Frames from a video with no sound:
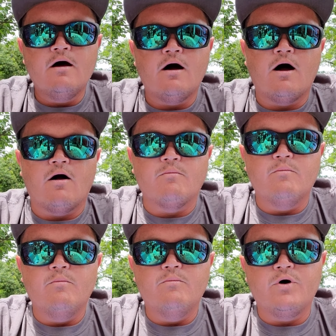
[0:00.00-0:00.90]

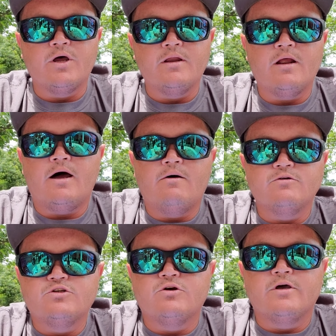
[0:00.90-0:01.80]
But I will
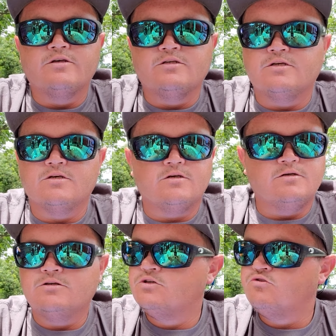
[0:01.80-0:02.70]
show you. This is an
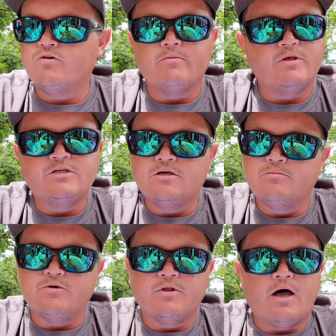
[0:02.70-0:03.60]
extremely
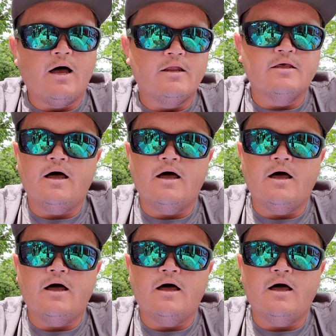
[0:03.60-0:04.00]
simple knot.